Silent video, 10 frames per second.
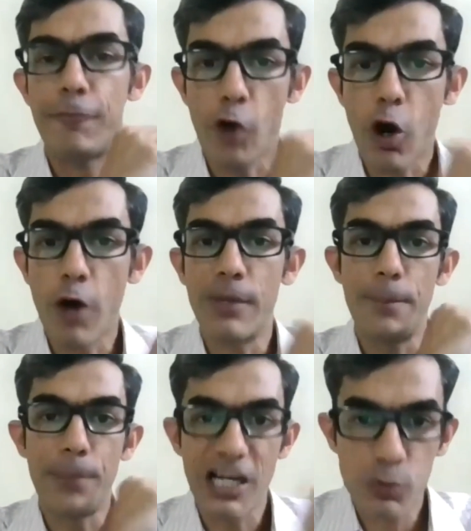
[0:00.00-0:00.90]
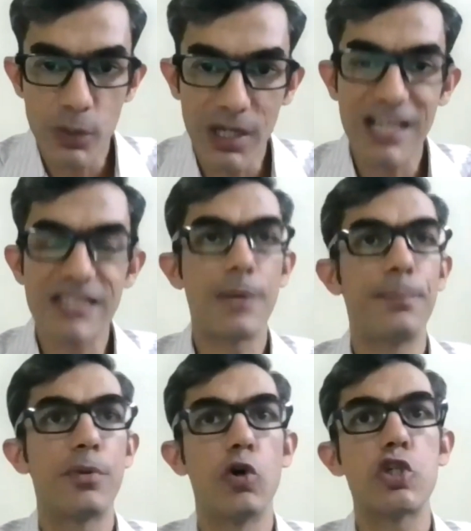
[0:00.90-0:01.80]
from a passwordless
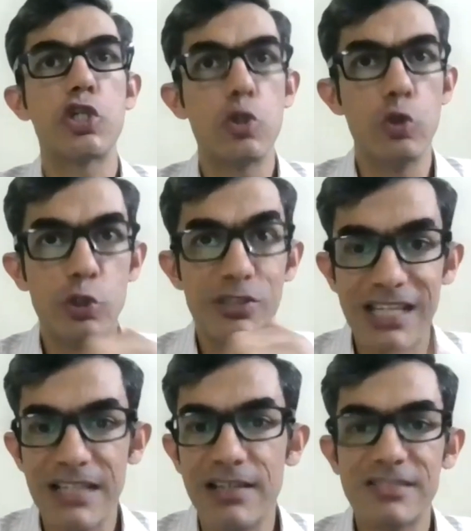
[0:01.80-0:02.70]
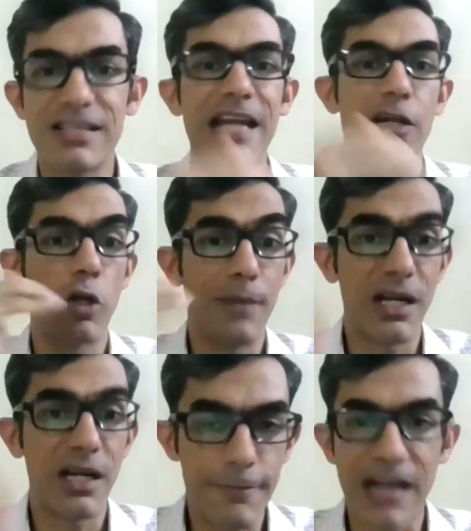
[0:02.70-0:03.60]
approach to single sign-on,
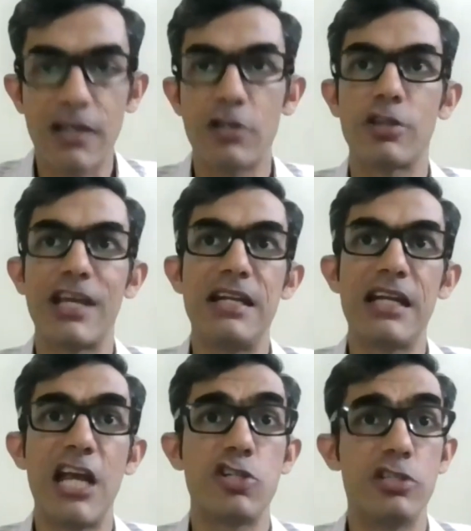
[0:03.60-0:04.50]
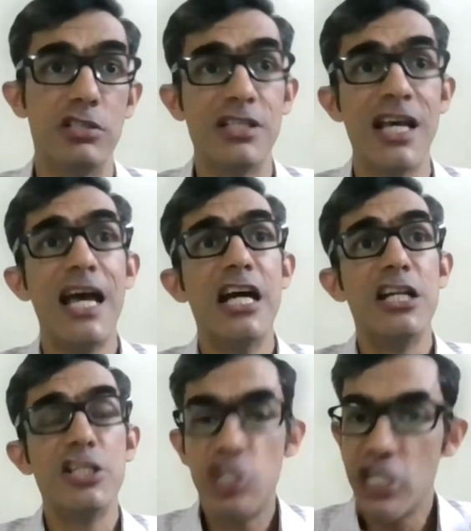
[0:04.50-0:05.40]
multi-factor authentication,
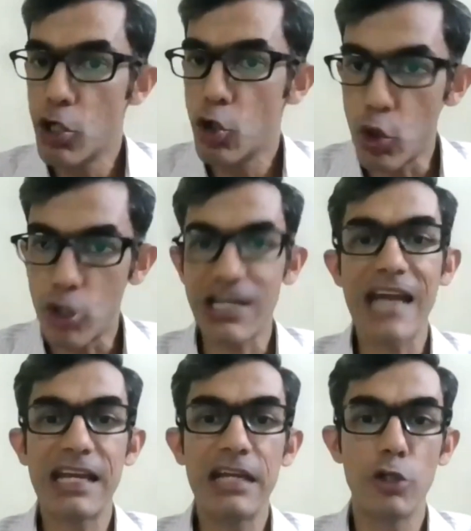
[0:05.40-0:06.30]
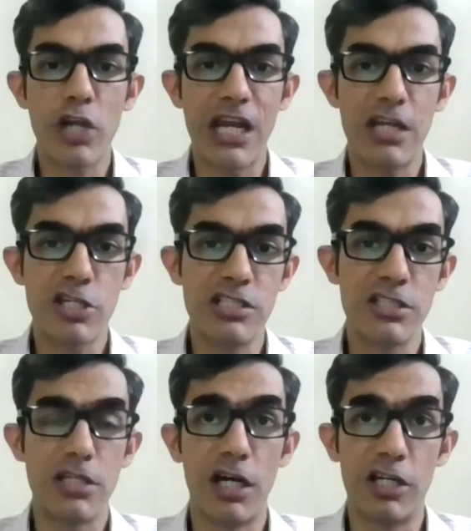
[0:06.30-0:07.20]
geo-tagging
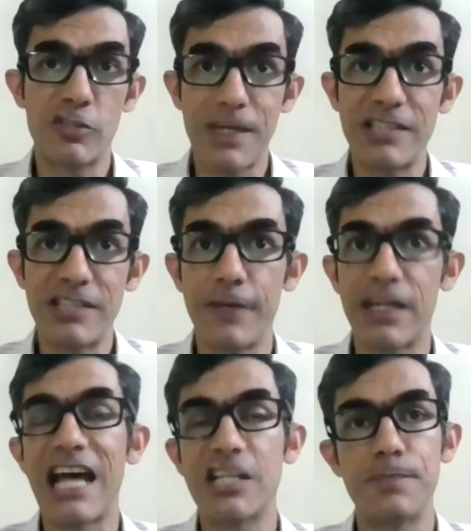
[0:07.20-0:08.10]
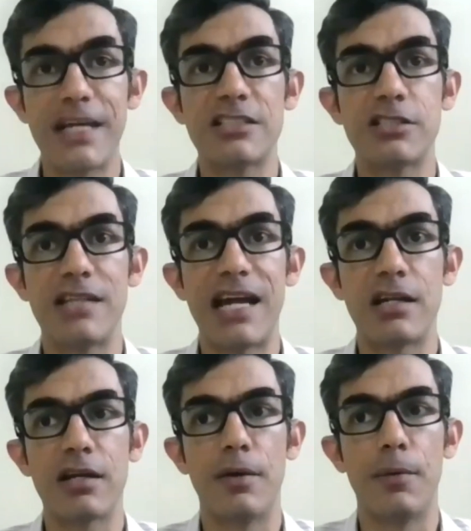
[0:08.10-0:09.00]
location specific aspects
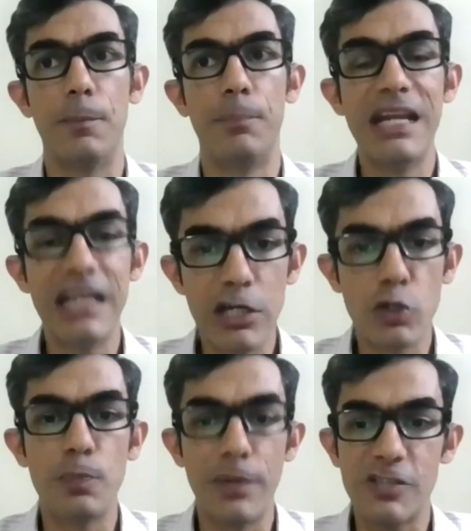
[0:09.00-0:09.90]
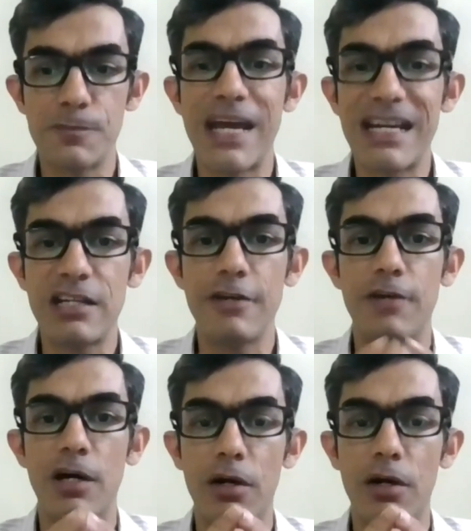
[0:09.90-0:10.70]
that bring into perspective